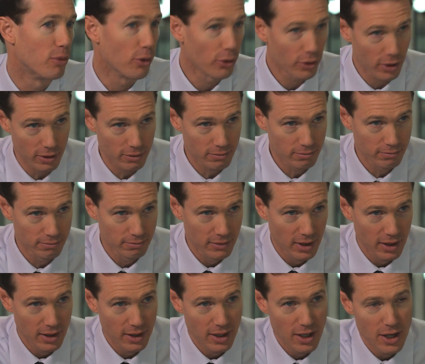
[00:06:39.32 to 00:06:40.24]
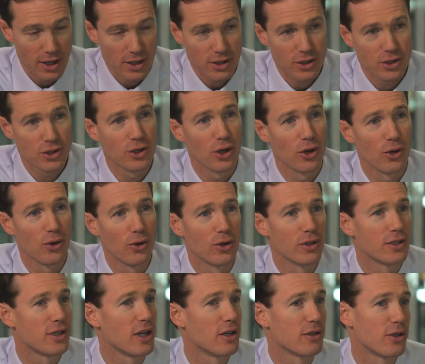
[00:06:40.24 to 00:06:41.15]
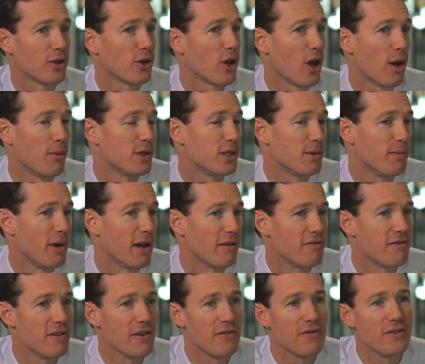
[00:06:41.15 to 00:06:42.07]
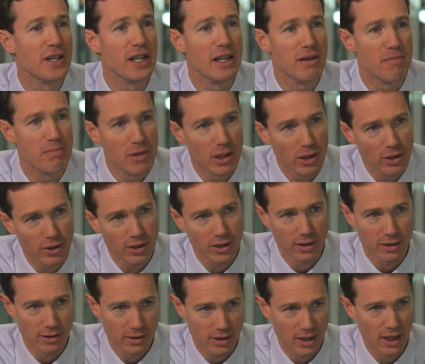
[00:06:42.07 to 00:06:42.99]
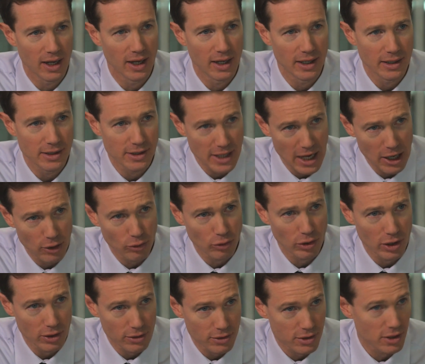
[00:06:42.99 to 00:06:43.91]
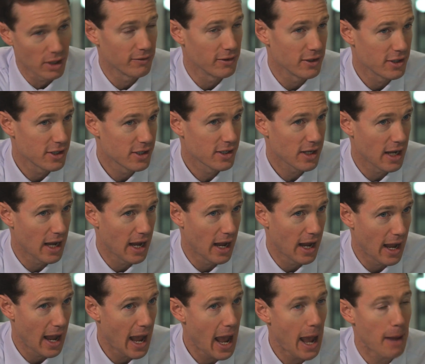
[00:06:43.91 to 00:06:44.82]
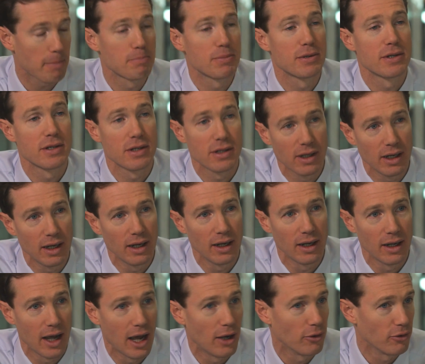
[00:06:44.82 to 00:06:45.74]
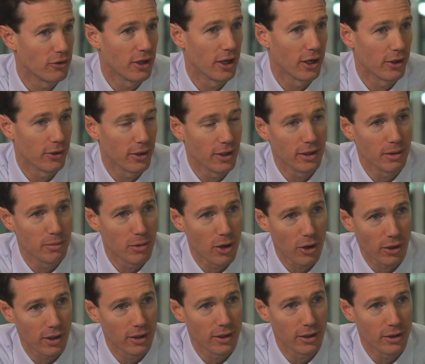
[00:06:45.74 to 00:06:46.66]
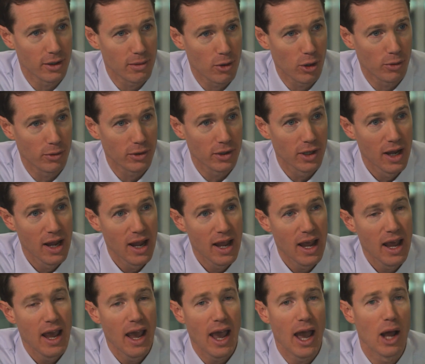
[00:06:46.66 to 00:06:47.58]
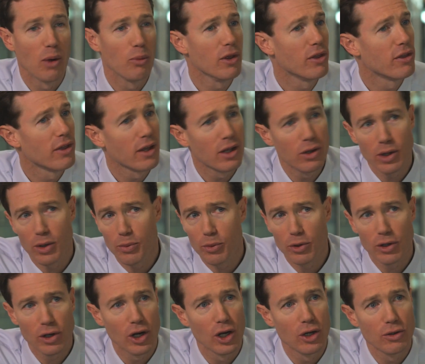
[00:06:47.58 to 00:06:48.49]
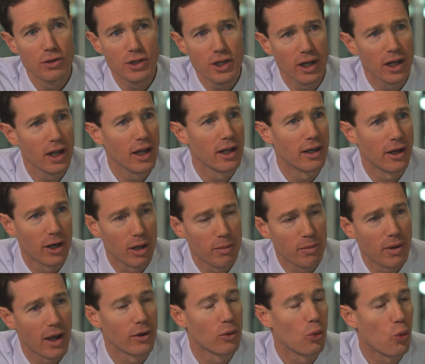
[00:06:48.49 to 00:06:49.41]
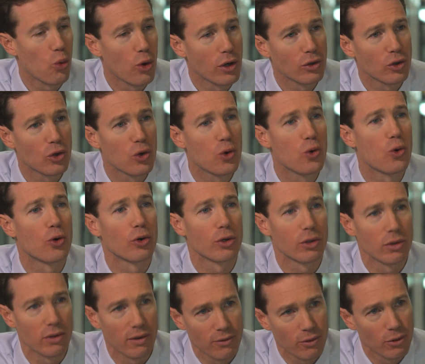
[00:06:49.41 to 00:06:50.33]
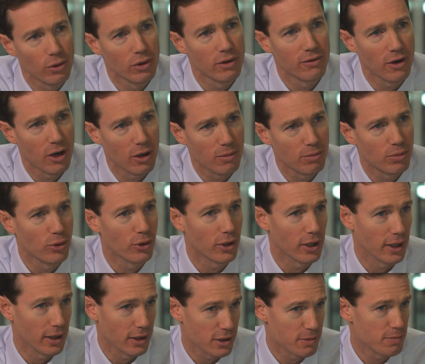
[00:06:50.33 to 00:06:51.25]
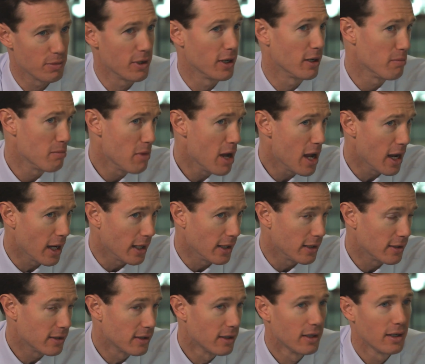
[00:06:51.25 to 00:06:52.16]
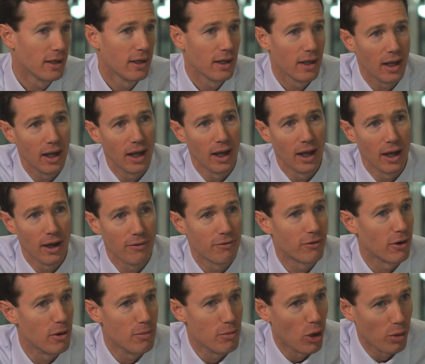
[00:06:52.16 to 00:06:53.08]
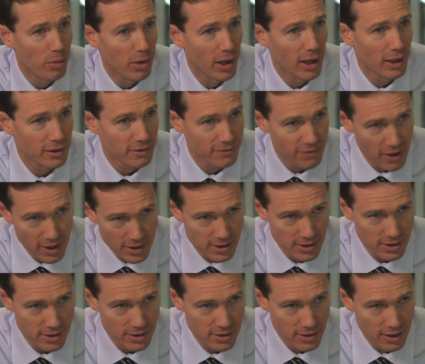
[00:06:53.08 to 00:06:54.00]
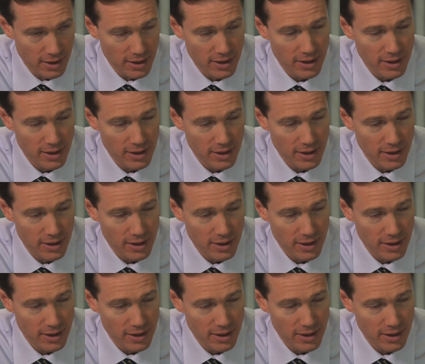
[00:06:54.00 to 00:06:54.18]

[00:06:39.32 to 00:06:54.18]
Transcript: booker. So Hotels.com has about 15 million downloads of its apps out there in the market at the moment. And we think that we're closing in on about 1/4 of all of our bookings being made from mobile devices.